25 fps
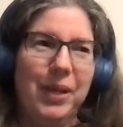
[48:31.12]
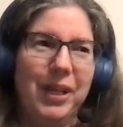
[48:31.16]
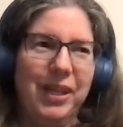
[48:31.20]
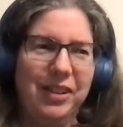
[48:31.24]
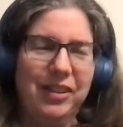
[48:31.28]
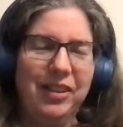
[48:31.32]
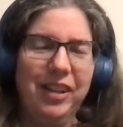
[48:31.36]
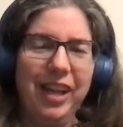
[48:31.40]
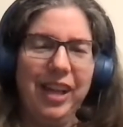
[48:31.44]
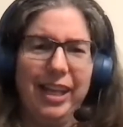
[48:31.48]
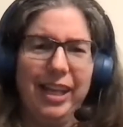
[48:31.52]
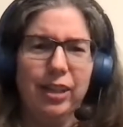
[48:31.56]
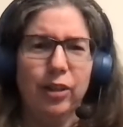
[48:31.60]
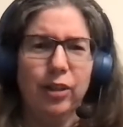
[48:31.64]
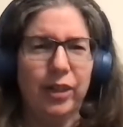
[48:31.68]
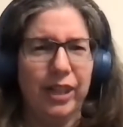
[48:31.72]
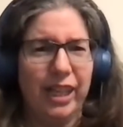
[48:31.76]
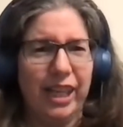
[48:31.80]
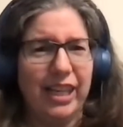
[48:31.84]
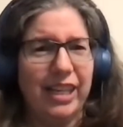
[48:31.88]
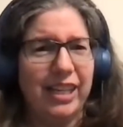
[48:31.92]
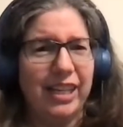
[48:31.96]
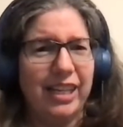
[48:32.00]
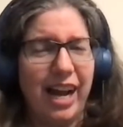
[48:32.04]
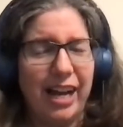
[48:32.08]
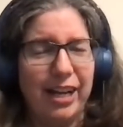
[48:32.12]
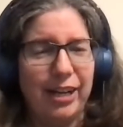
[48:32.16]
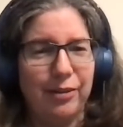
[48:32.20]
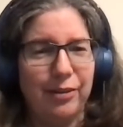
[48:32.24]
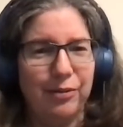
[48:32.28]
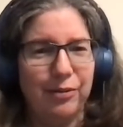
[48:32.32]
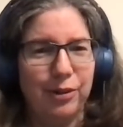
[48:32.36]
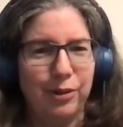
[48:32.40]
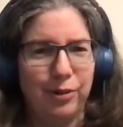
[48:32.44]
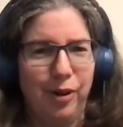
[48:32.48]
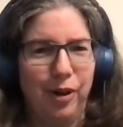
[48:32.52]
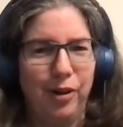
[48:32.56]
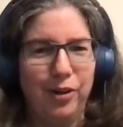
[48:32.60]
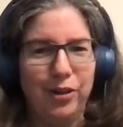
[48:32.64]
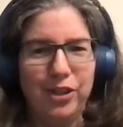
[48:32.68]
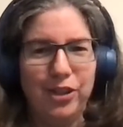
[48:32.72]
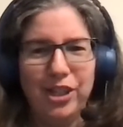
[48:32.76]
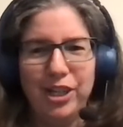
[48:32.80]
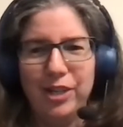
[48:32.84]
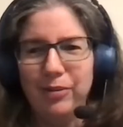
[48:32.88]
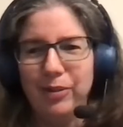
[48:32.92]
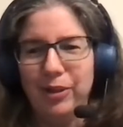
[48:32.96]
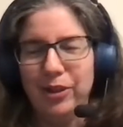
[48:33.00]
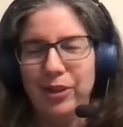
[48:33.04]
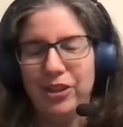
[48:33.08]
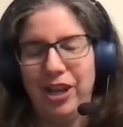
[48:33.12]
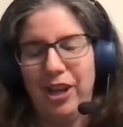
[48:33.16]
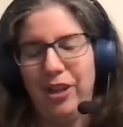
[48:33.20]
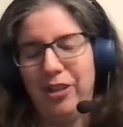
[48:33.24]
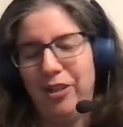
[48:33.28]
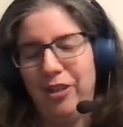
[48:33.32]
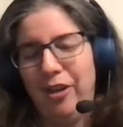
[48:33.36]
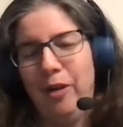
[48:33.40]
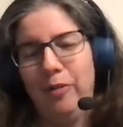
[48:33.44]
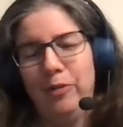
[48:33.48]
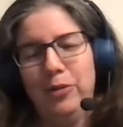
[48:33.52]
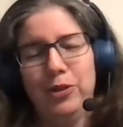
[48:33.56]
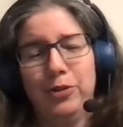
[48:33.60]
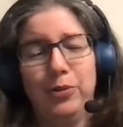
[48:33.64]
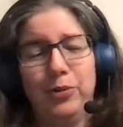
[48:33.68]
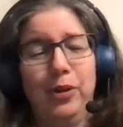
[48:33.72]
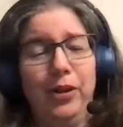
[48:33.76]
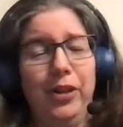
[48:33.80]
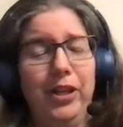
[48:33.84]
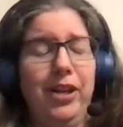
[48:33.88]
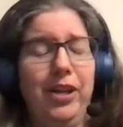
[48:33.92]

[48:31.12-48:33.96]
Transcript: and like looking kind of grungy, which I thought was really